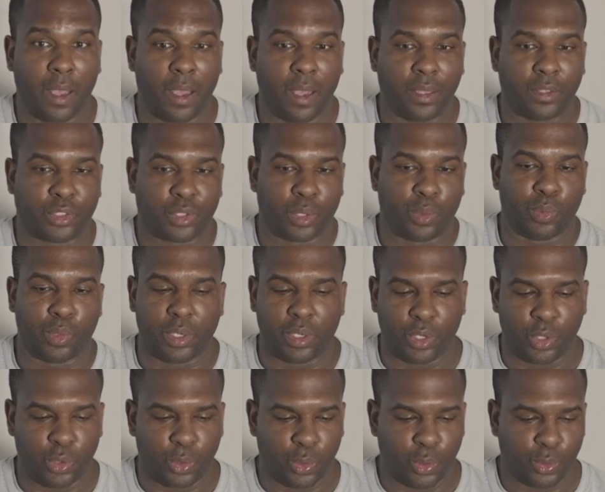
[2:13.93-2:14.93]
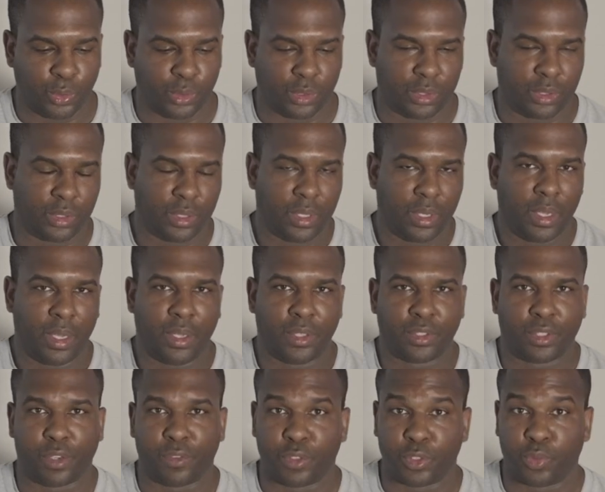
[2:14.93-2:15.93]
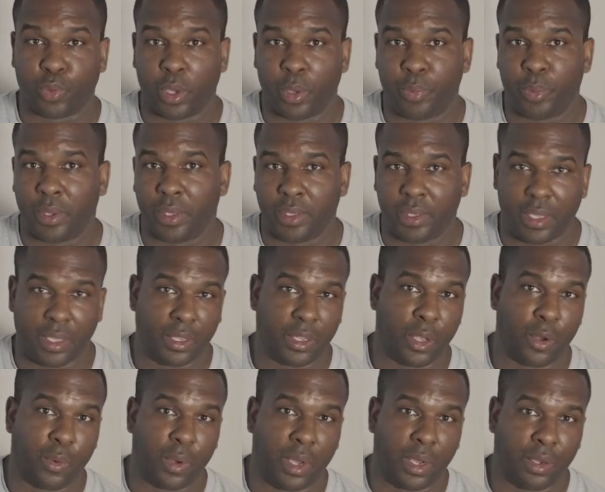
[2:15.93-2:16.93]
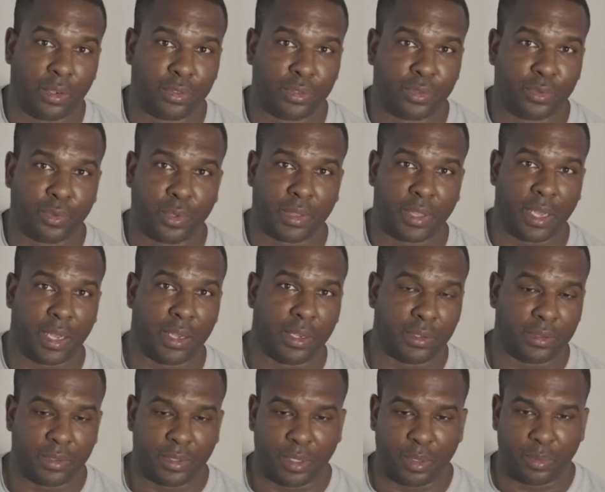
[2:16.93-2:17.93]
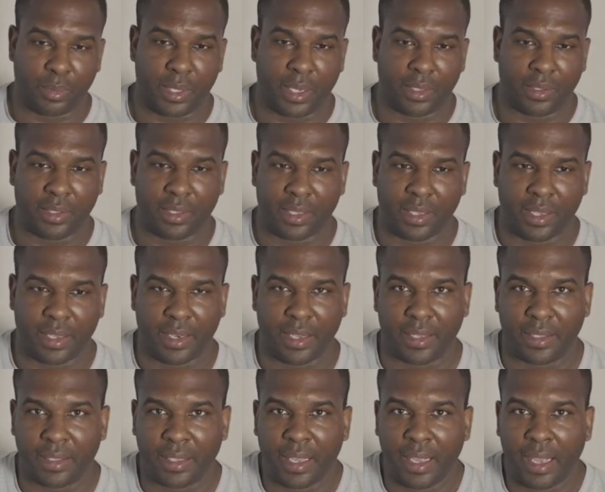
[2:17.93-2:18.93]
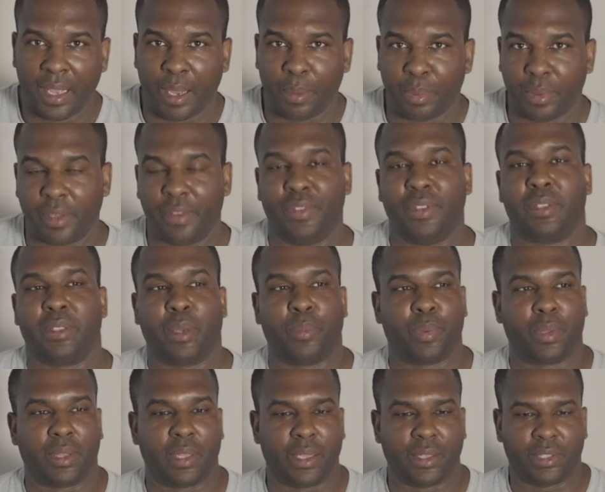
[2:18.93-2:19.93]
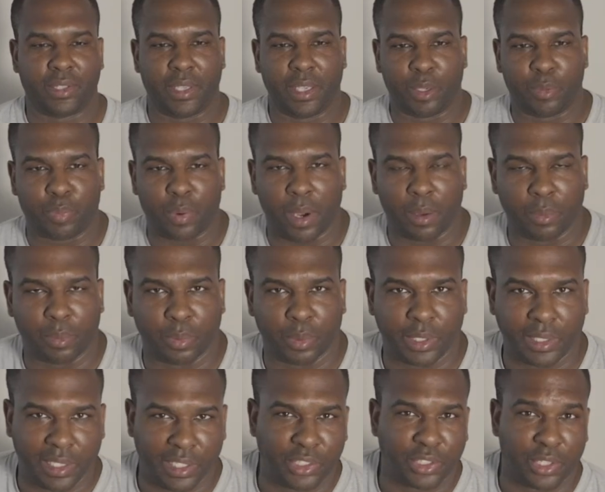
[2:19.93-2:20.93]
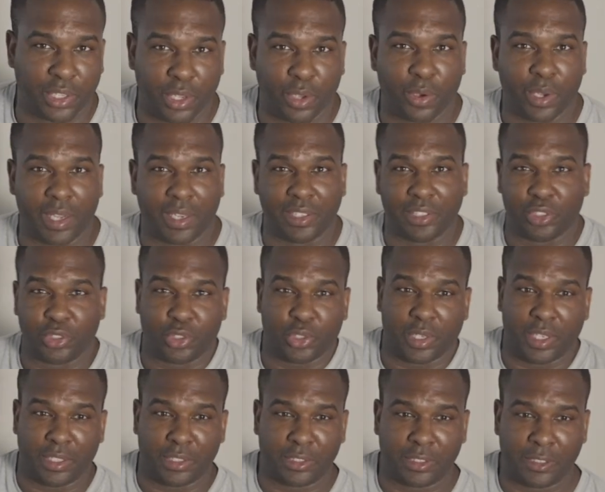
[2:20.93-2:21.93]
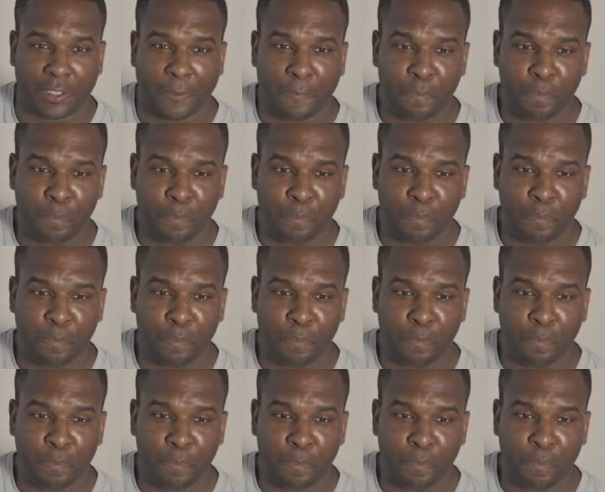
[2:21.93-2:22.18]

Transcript: someone whose service weapon did go off without him touching it, and I believe it's something that SIG probably needs to go ahead and address.